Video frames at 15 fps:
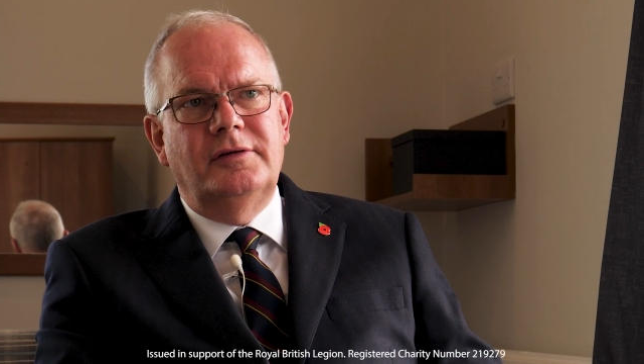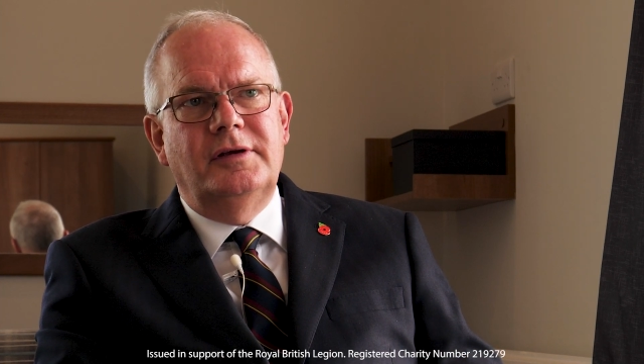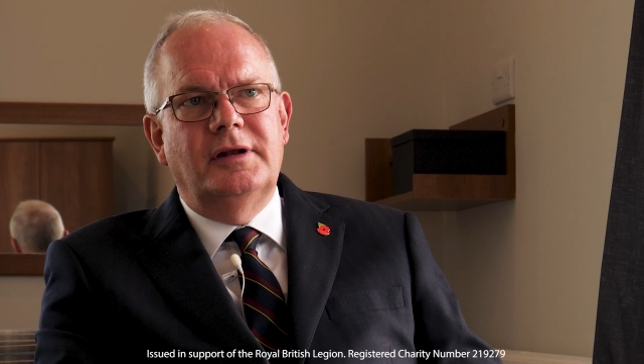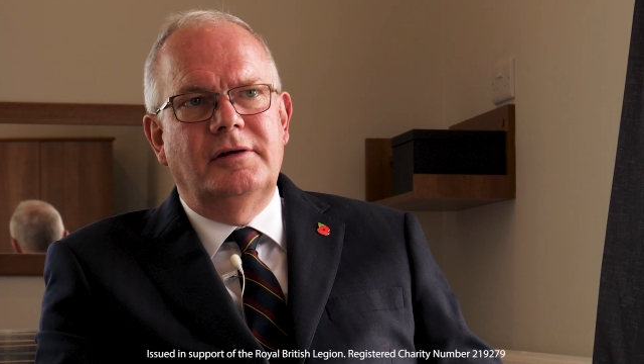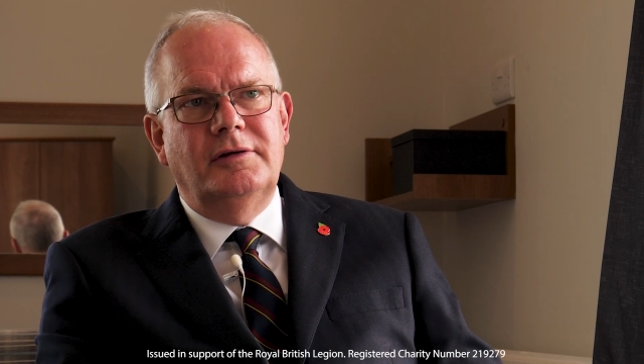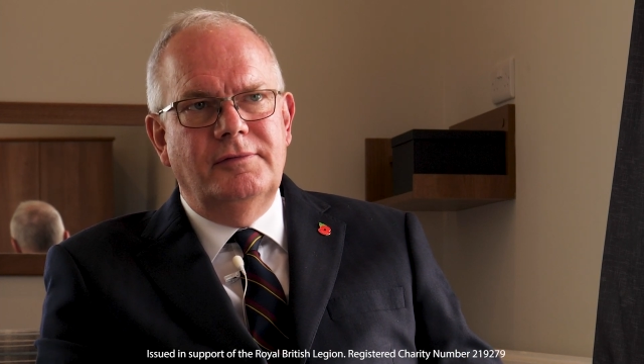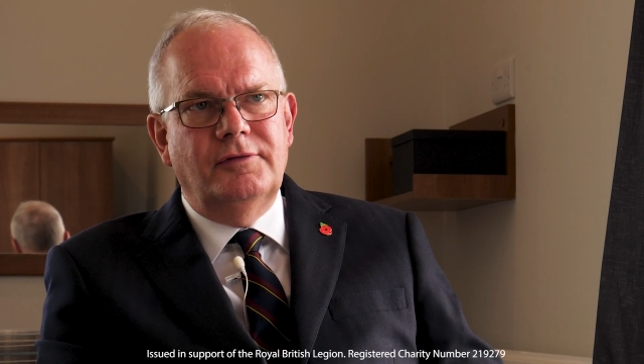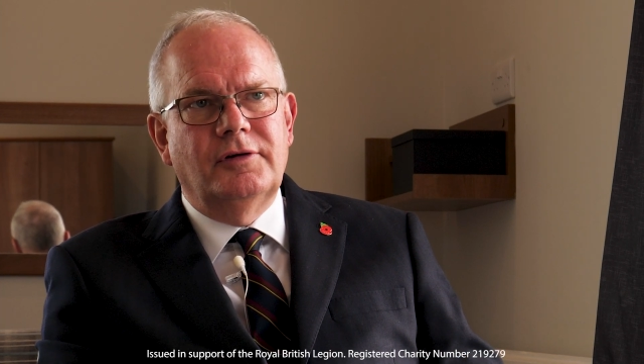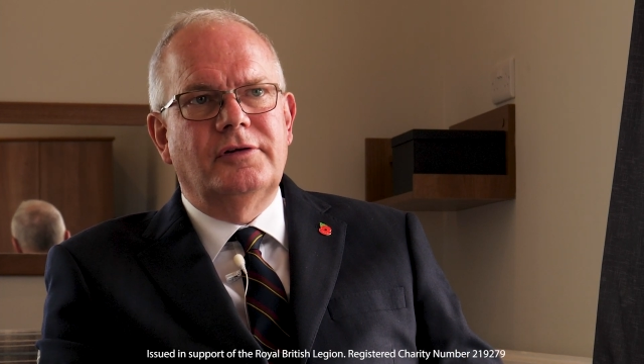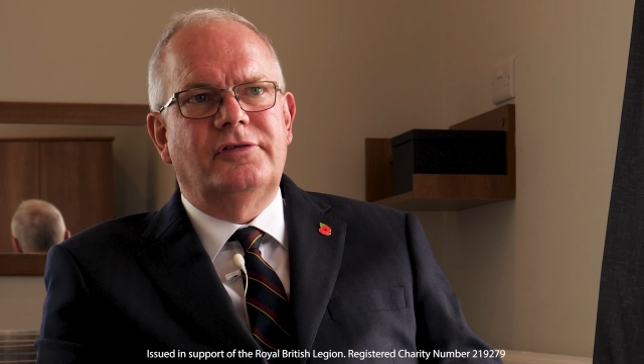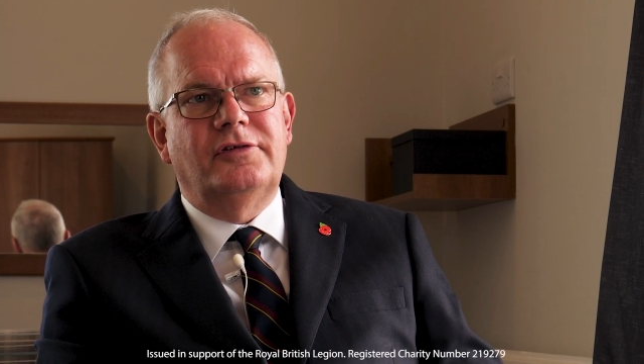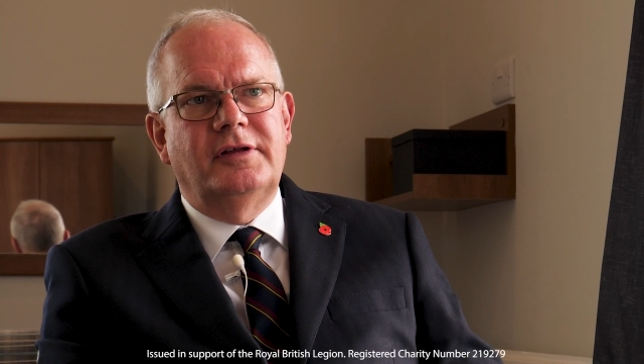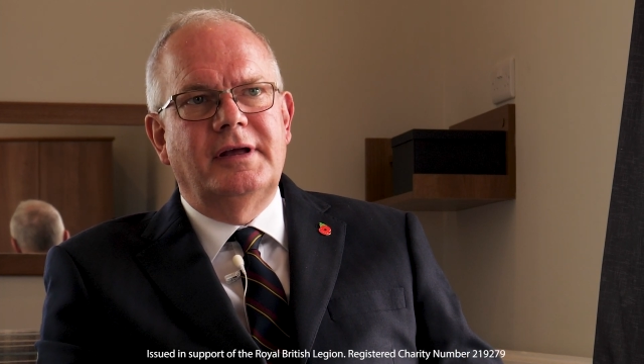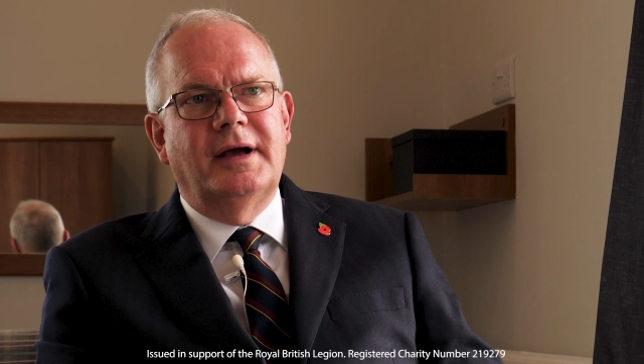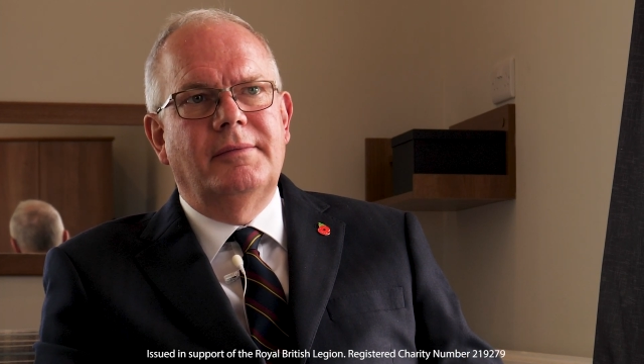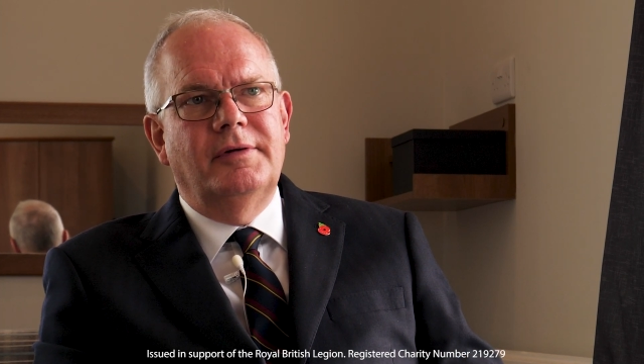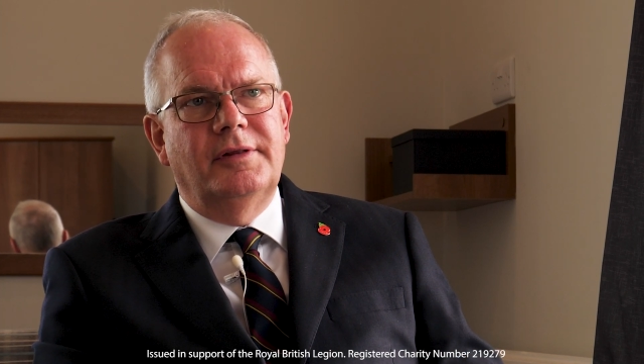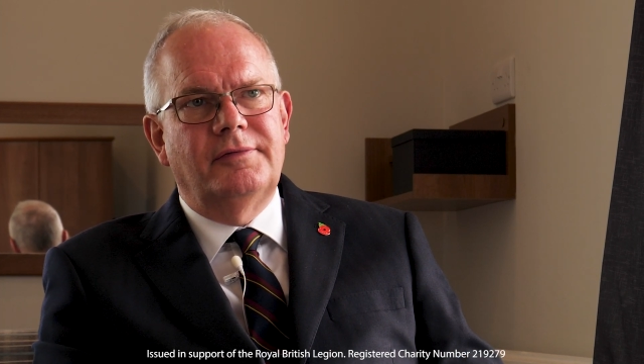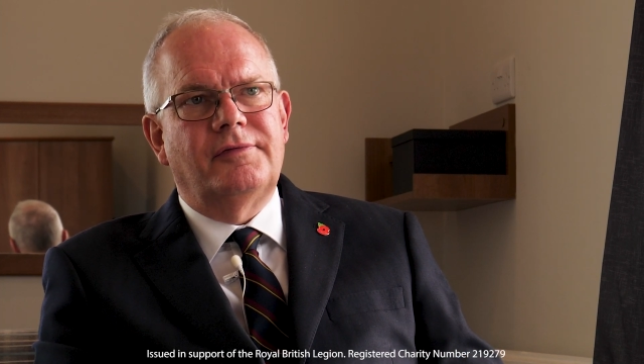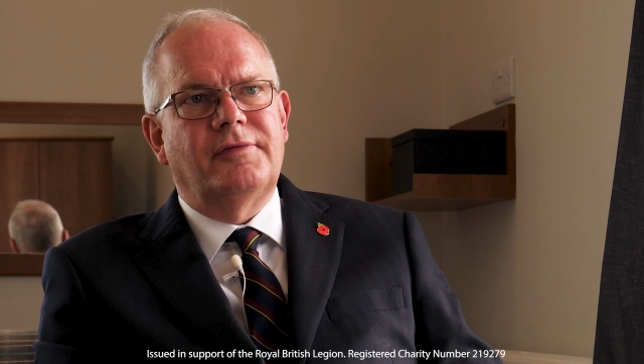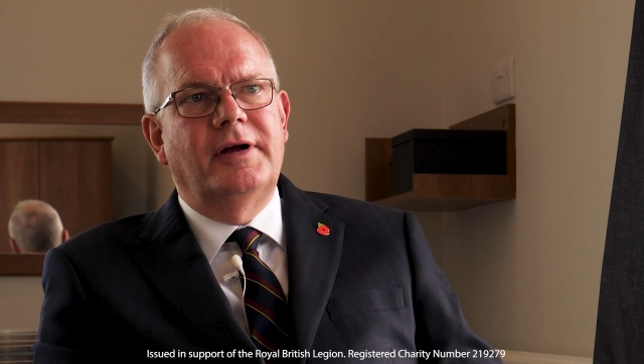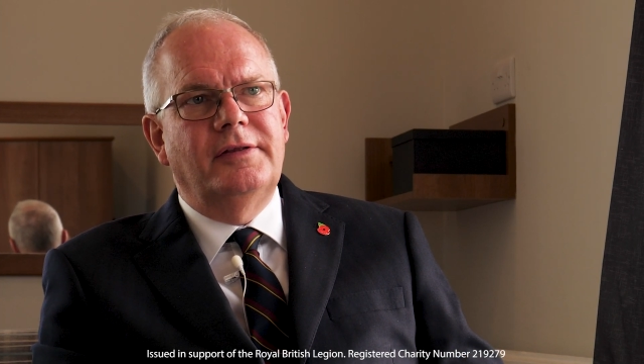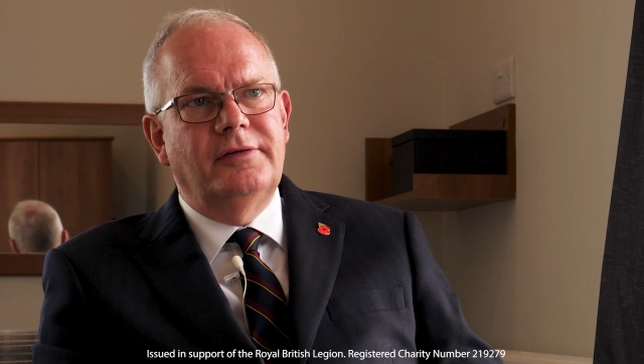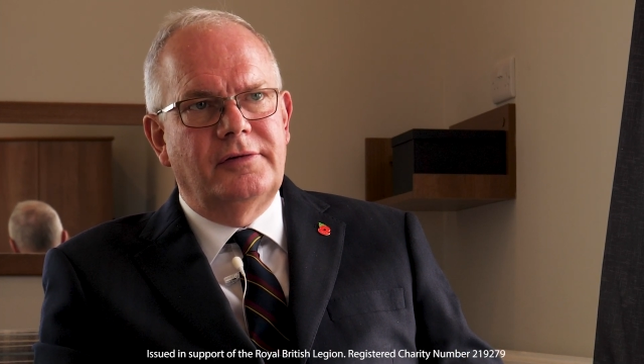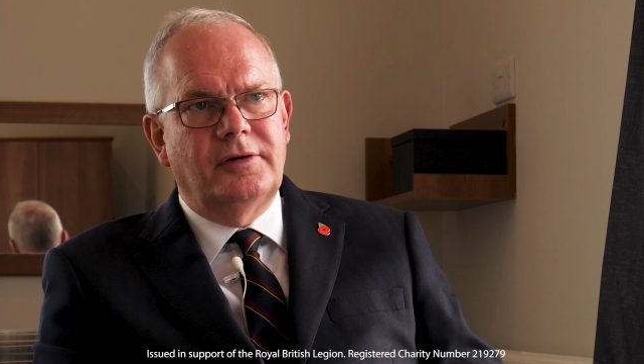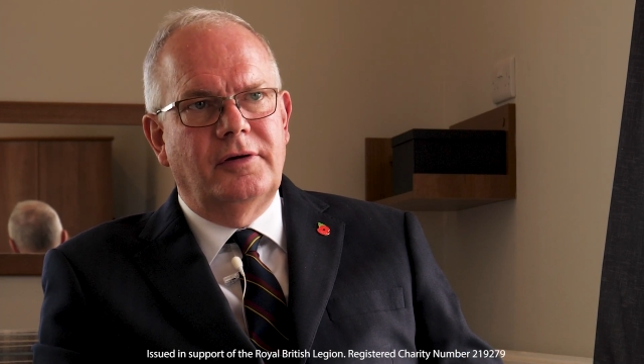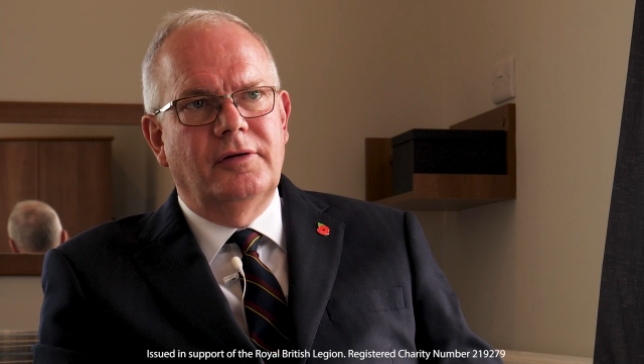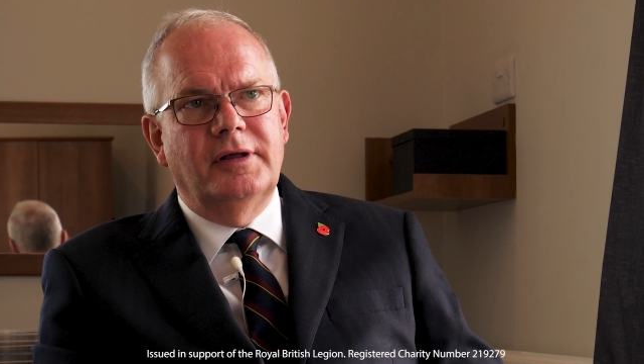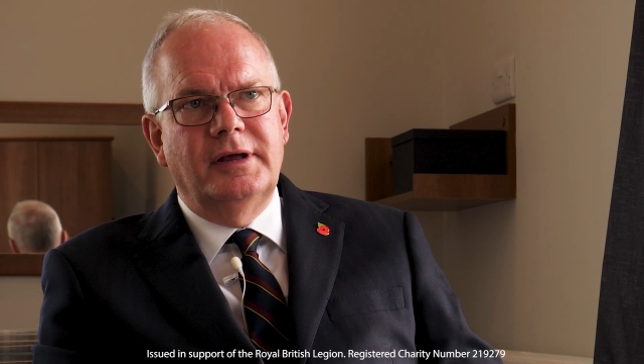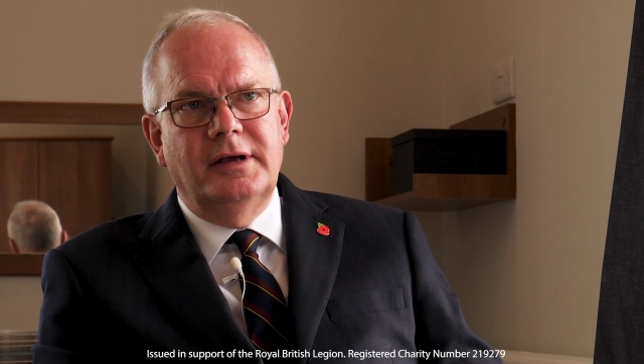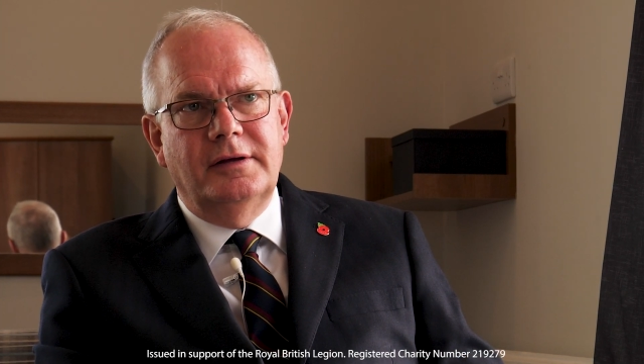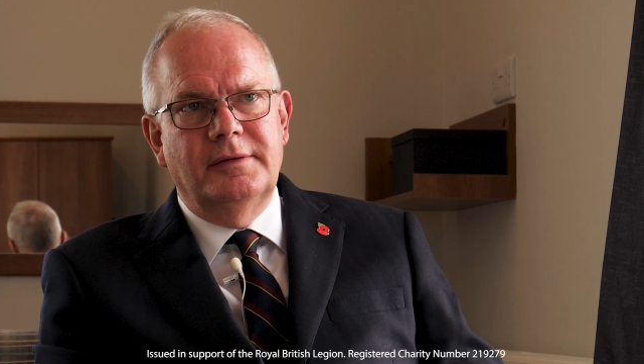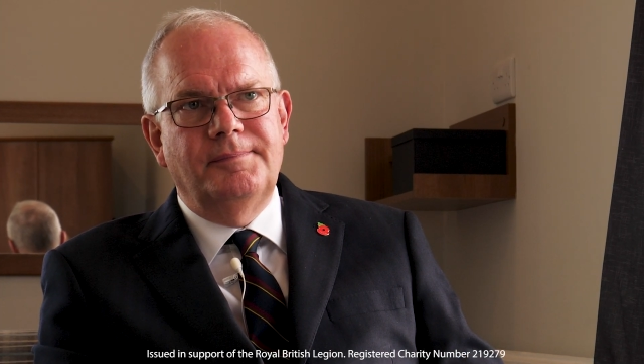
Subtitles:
You know, you've got to sit down with a friend, a colleague,